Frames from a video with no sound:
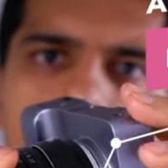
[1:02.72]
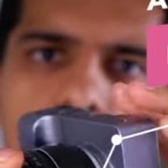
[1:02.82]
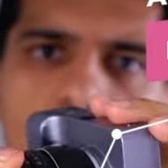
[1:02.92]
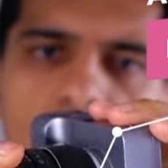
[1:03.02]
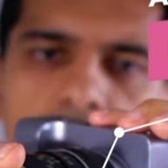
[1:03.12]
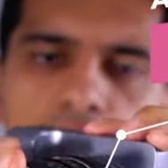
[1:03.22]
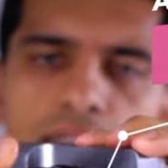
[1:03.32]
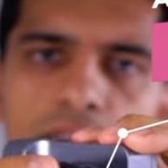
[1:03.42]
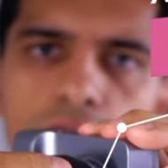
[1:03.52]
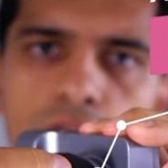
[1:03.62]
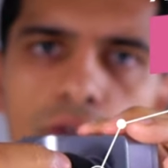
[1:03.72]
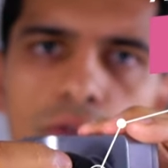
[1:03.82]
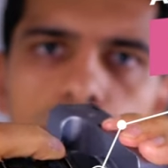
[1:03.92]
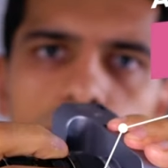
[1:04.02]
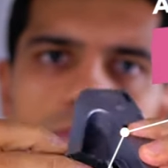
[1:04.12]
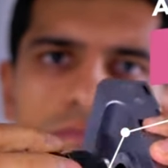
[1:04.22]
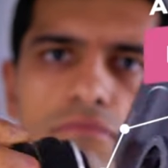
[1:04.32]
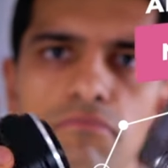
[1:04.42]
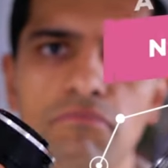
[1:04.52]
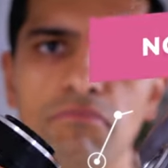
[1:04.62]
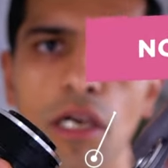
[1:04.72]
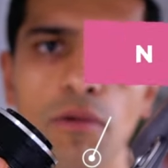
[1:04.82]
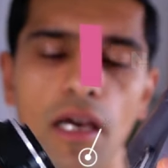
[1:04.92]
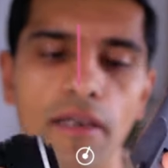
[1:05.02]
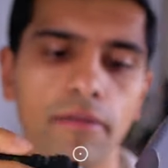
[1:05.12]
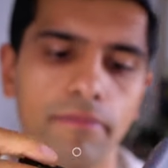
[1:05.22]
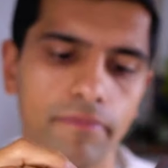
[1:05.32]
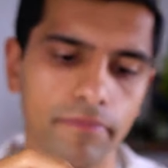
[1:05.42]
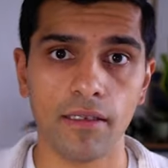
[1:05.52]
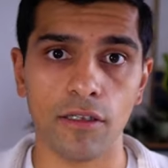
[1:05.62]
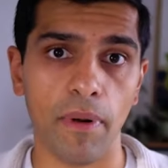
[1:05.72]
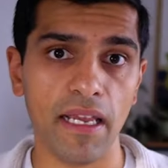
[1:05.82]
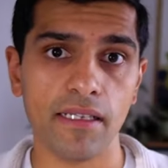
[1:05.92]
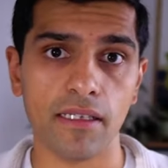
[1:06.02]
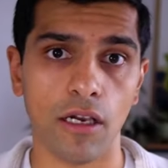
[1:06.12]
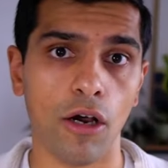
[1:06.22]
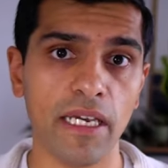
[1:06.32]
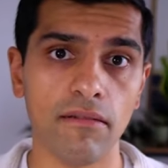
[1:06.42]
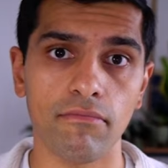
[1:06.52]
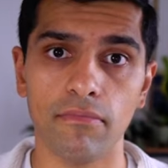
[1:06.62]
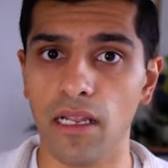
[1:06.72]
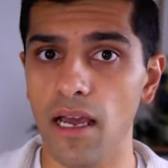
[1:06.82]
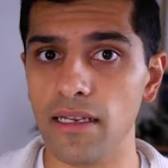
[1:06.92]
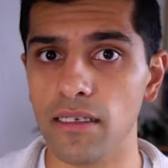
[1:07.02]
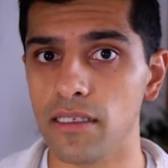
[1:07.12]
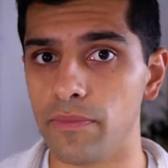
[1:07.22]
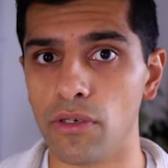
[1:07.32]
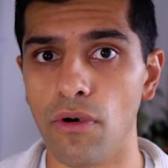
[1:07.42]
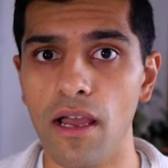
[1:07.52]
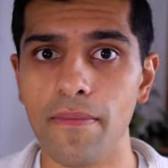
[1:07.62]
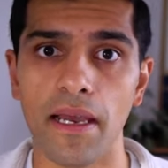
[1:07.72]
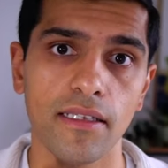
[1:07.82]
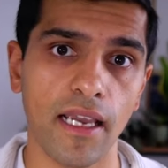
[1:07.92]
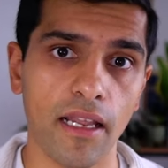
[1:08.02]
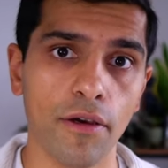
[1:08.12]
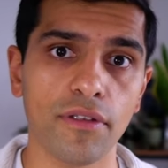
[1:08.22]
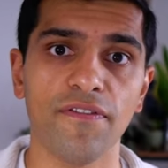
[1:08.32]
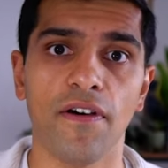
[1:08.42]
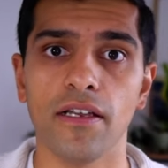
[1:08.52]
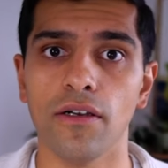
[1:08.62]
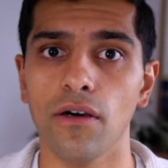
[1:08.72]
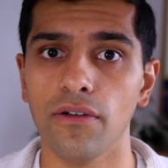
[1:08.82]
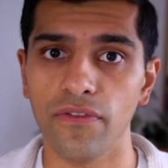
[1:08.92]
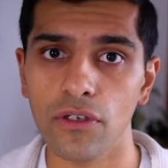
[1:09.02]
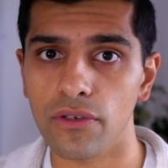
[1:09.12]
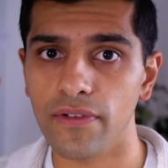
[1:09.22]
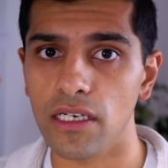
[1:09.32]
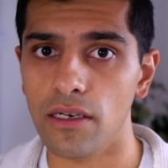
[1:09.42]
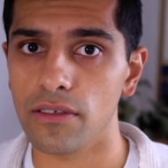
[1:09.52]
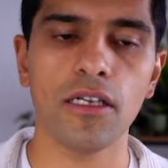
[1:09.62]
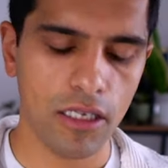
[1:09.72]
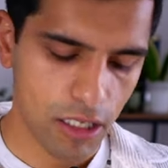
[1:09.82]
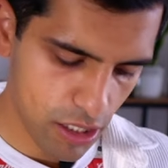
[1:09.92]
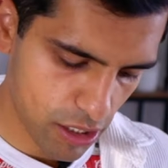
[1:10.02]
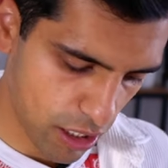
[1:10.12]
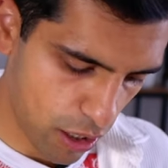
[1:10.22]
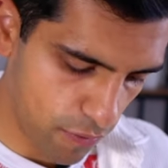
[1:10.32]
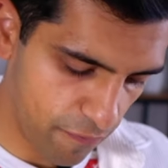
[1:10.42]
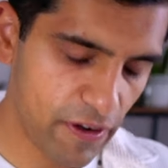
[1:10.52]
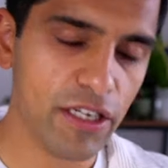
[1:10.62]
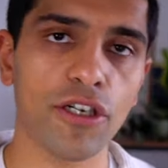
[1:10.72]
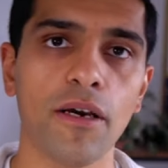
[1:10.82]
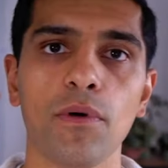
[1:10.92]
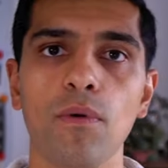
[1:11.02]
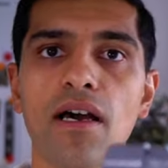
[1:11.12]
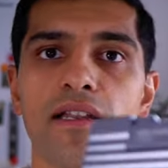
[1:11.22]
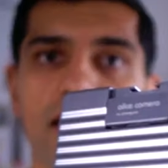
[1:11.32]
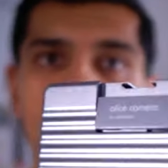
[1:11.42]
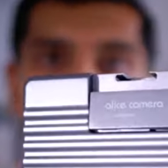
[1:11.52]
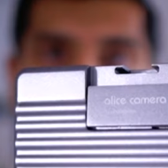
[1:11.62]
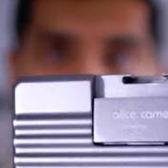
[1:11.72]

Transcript: and things that you don't like. So please comment, like, subscribe to get notified on future videos. So feature number one is